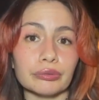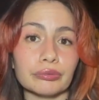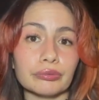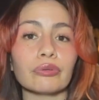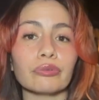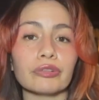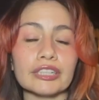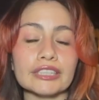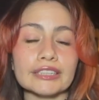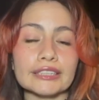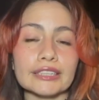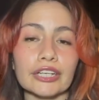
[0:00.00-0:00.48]
The
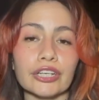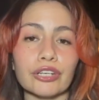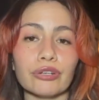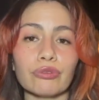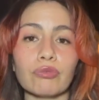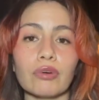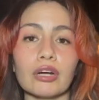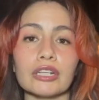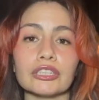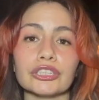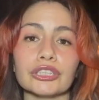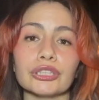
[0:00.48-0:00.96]
reason you
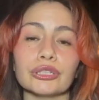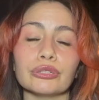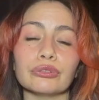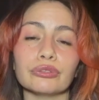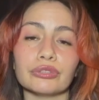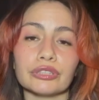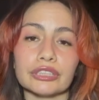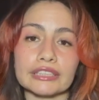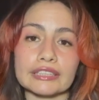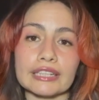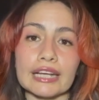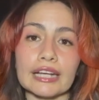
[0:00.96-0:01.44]
want to
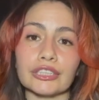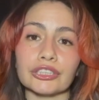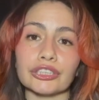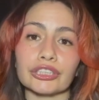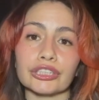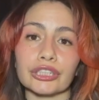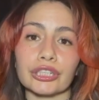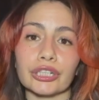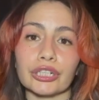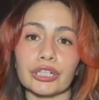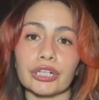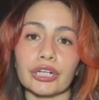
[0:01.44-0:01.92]

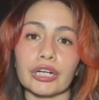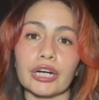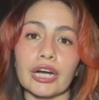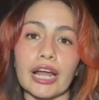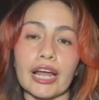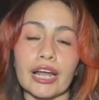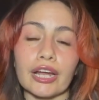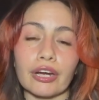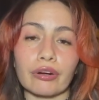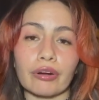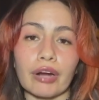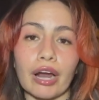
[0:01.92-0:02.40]
center
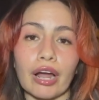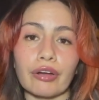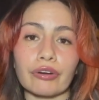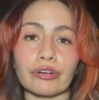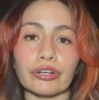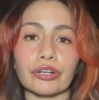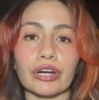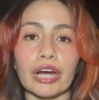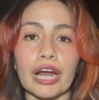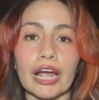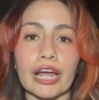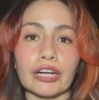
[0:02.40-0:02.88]
and ground
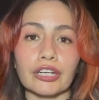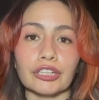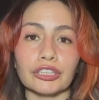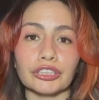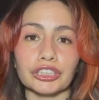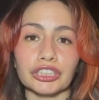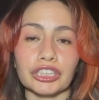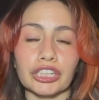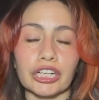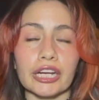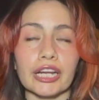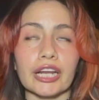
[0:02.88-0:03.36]
your
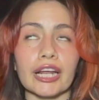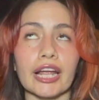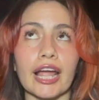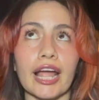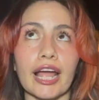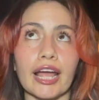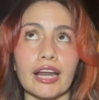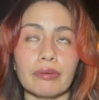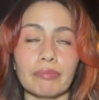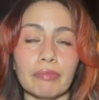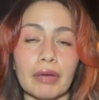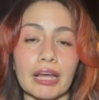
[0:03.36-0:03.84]
energy
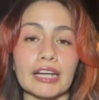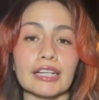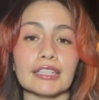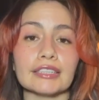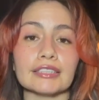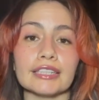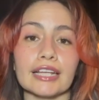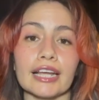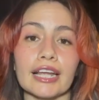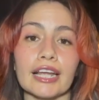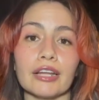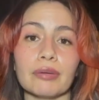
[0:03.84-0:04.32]
and
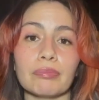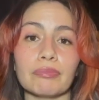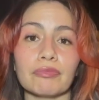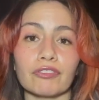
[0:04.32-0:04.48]
meditate